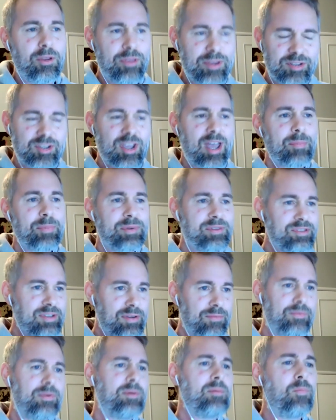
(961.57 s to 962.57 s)
This happens
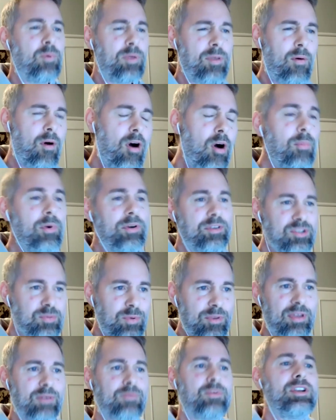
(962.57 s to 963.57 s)
almost
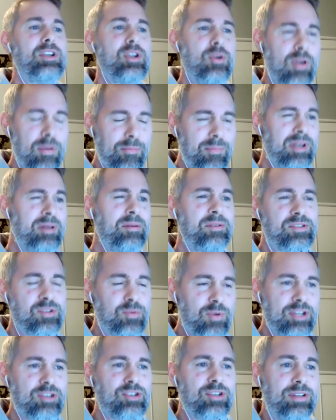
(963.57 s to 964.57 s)
with every new
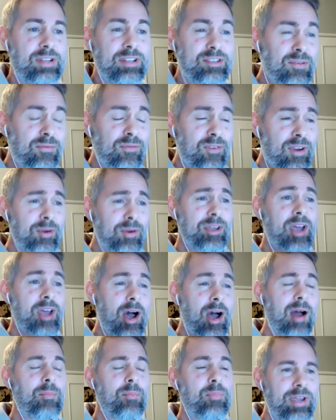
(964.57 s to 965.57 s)
administration. It's a very
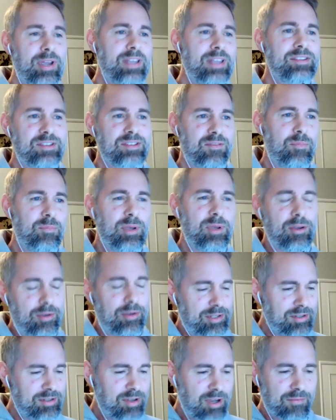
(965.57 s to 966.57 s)
comprehensive bill.
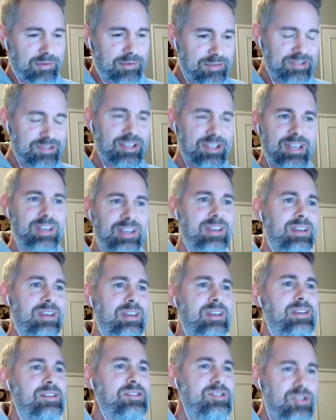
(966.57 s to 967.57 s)
It covers,
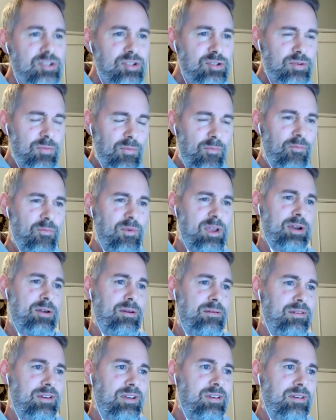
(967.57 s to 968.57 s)
you know,
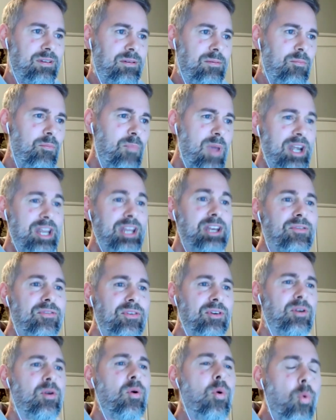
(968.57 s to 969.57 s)
many
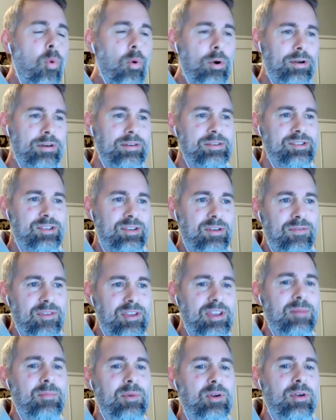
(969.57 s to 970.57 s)
different corners of the
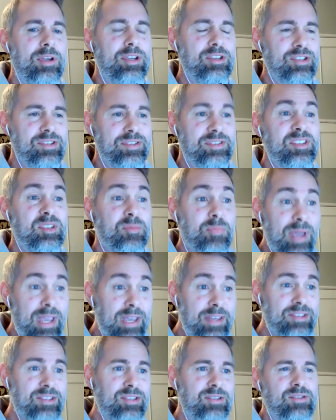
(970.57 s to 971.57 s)
immigration
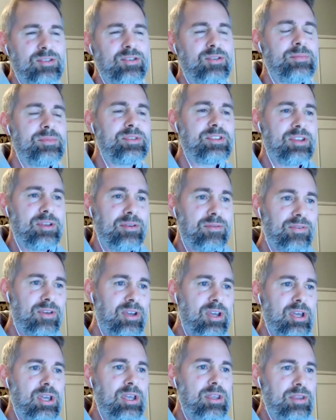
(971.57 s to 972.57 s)
space in terms of
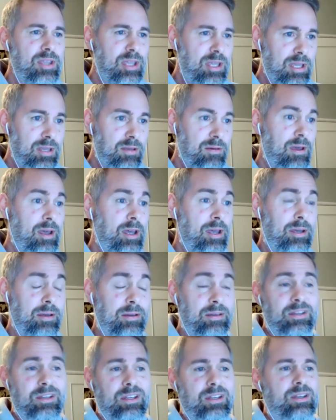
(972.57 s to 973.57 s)
the uh,
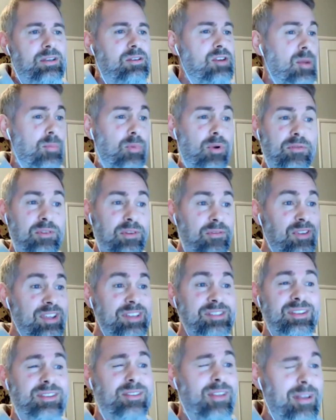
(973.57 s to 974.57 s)
number of
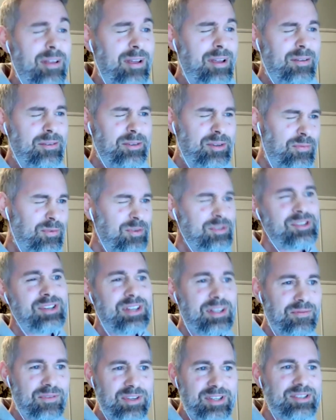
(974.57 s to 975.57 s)
visa, uh,
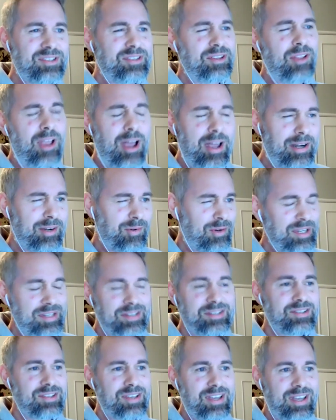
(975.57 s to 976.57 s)
diversity visa
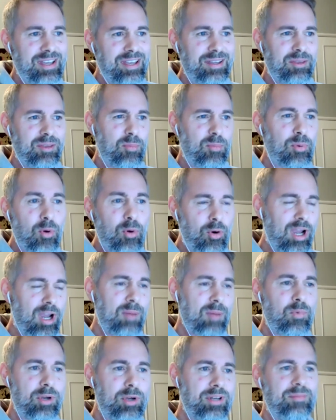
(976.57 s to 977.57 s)
lotteries. Uh, the
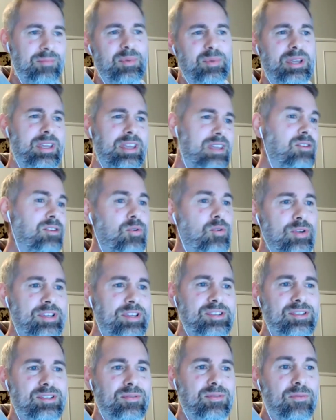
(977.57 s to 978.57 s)
program would be
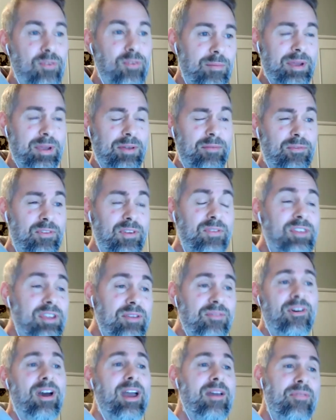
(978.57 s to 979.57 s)
increased from
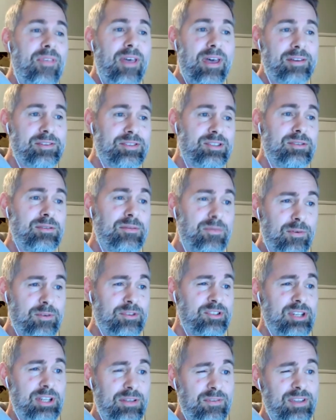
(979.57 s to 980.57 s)
55,000
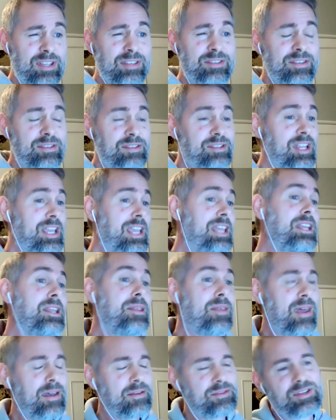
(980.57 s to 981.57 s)
diversity visas to
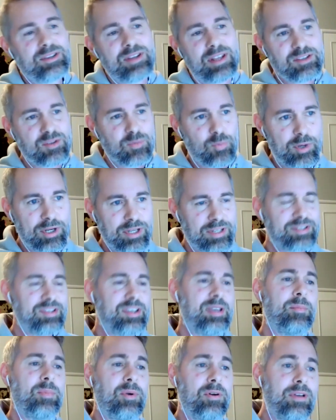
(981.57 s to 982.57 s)
80,000. That's one
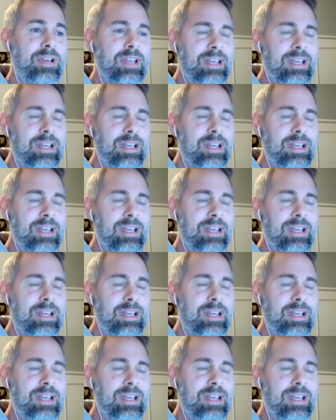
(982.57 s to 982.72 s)
example.